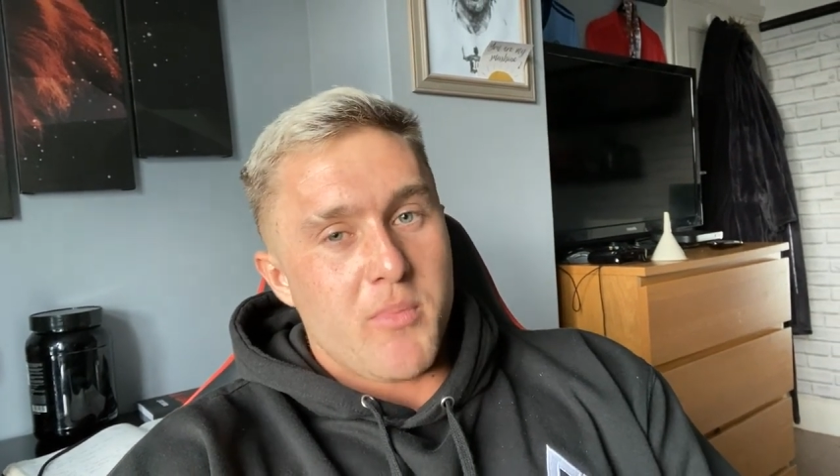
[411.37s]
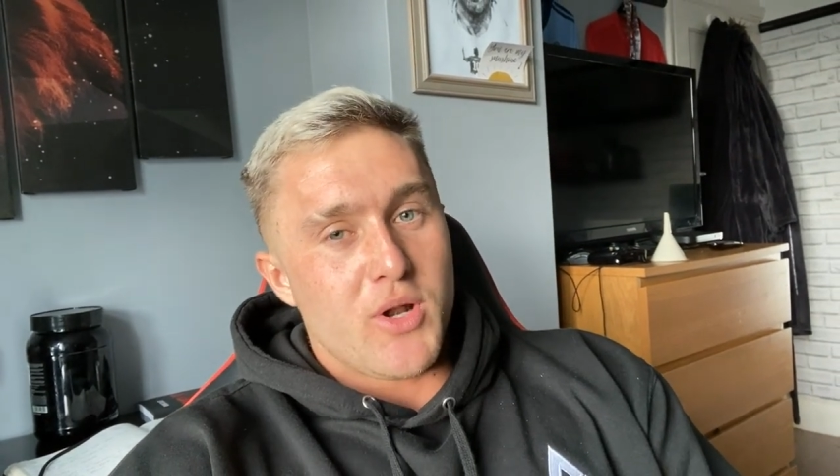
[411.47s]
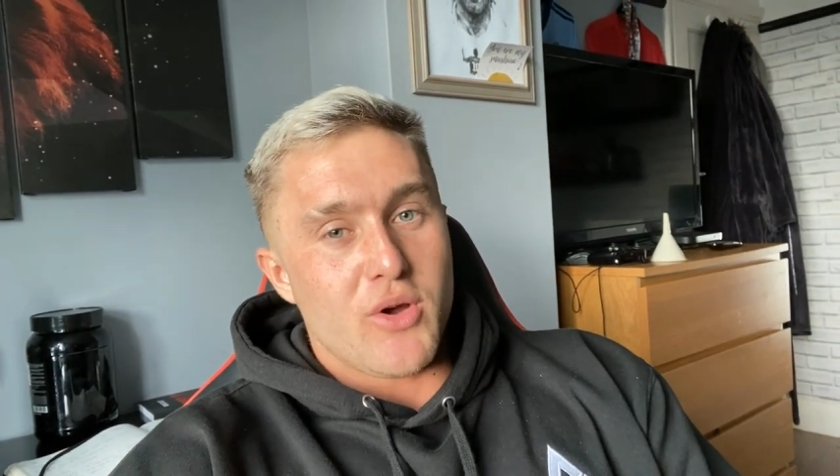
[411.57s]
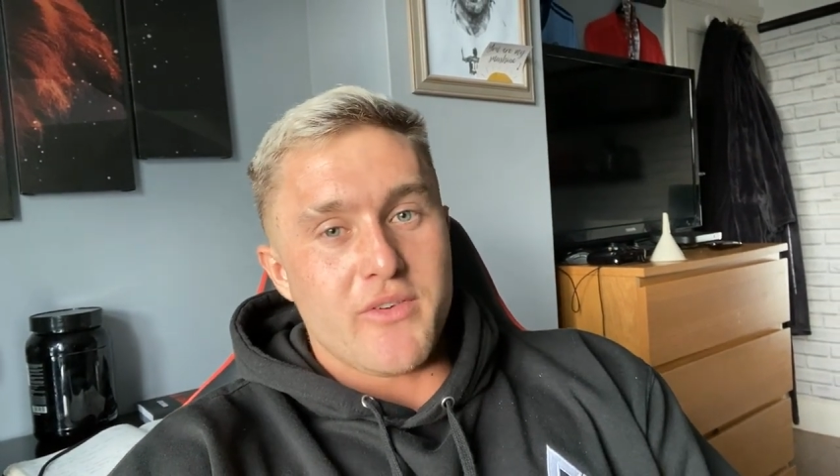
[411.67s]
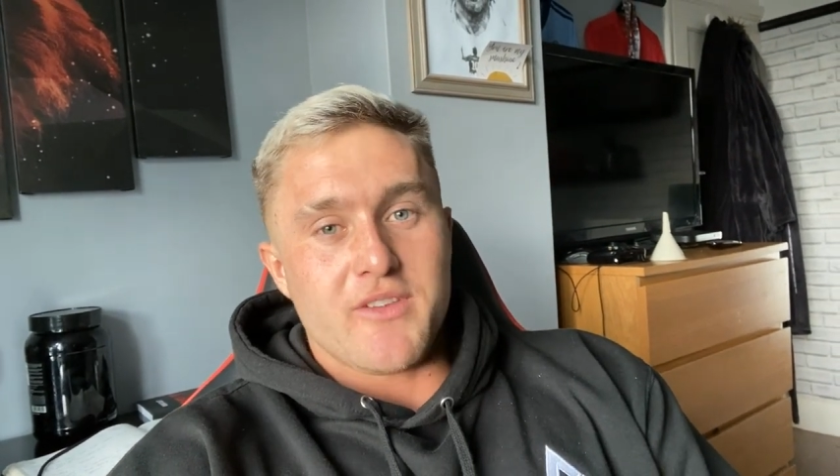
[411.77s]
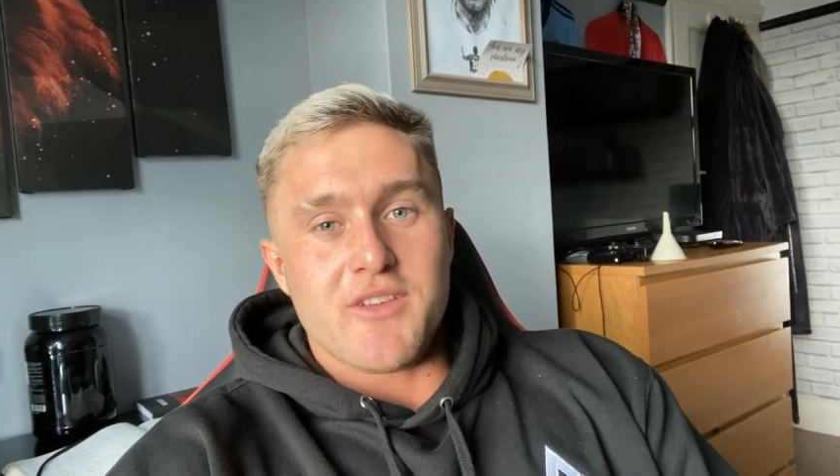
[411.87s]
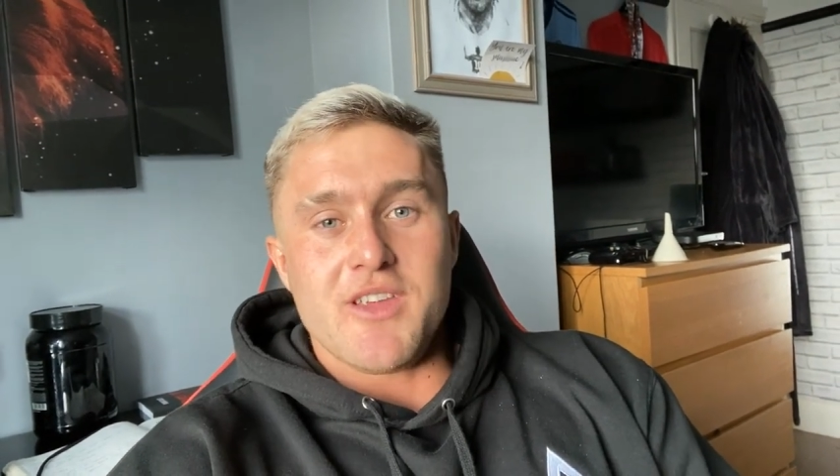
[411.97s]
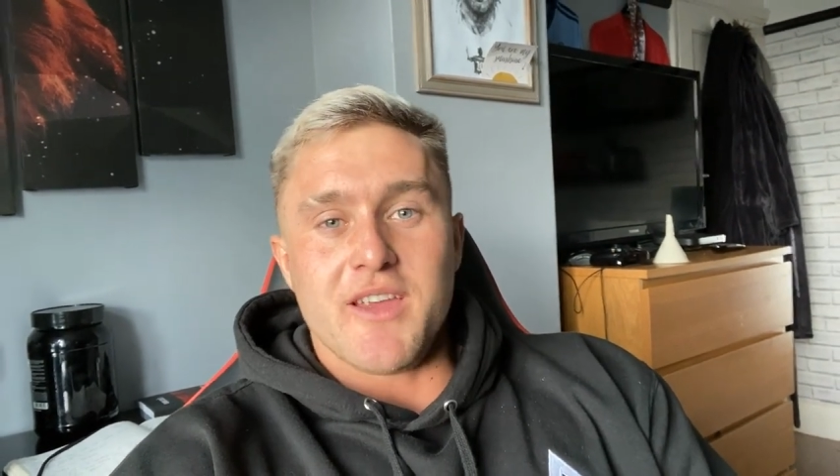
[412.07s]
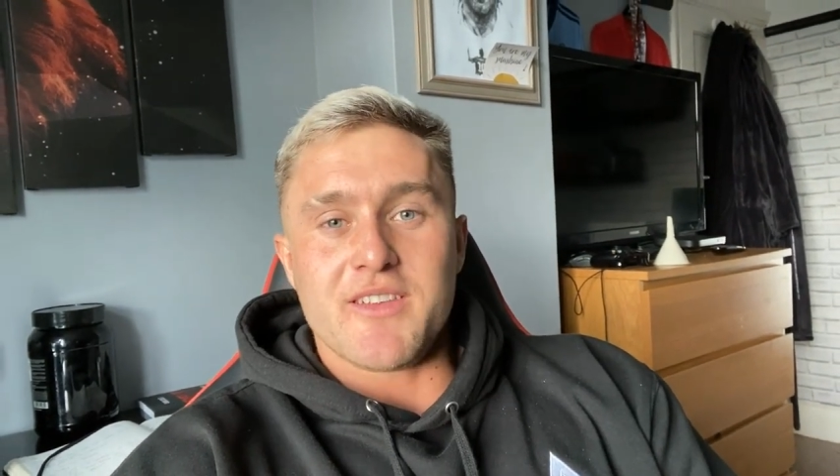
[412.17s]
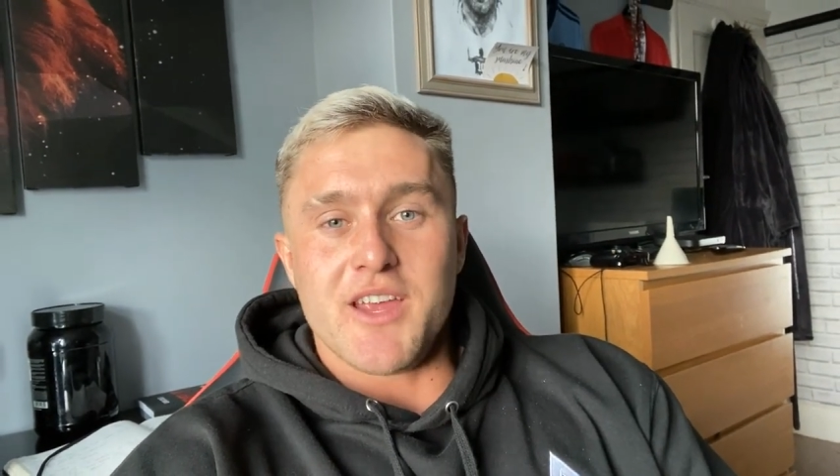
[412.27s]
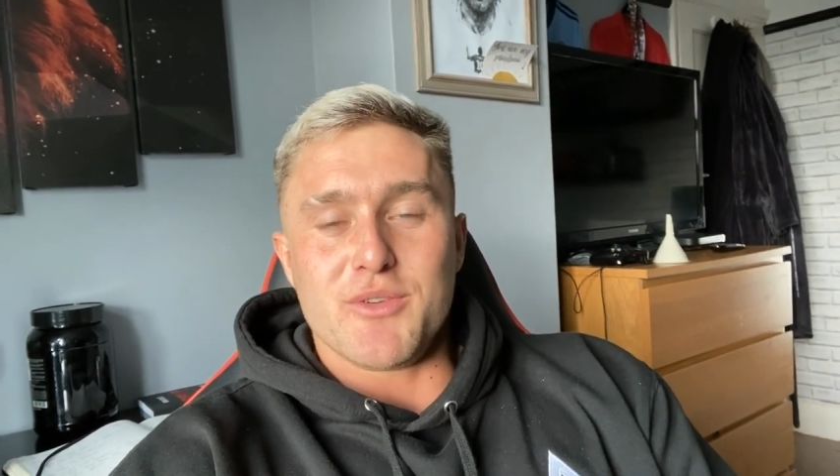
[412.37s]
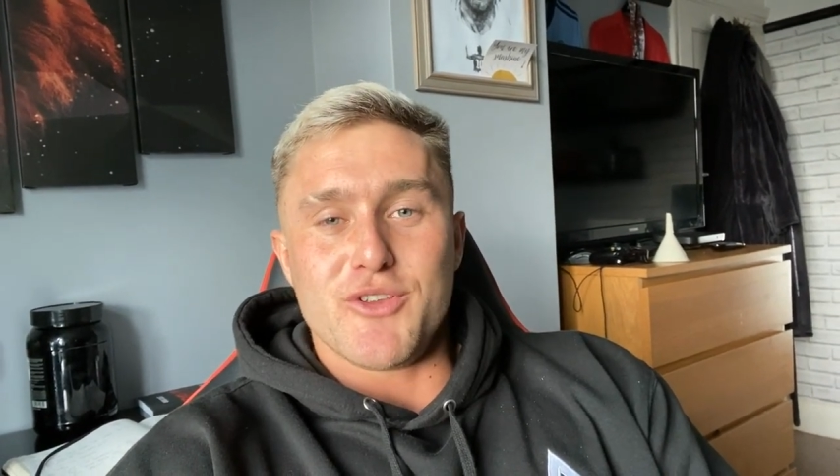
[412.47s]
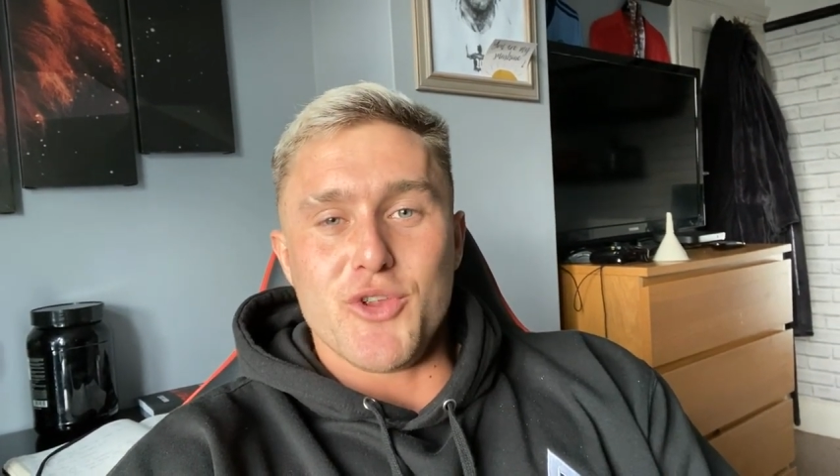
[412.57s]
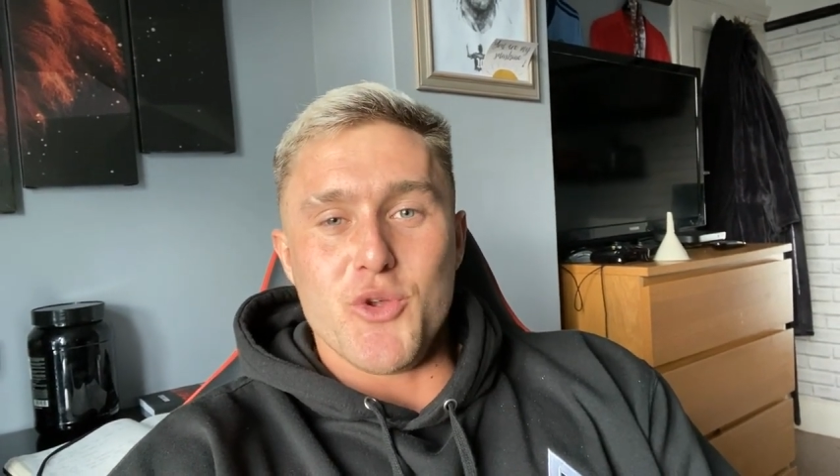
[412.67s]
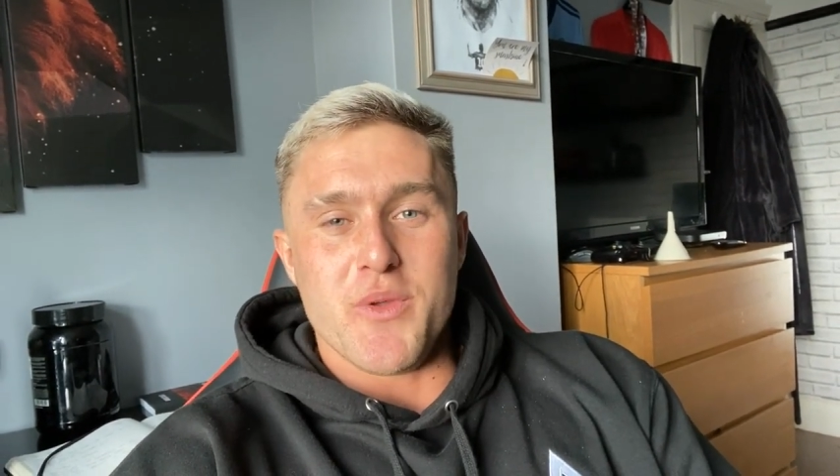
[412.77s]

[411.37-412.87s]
But a lot of it yesterday was to do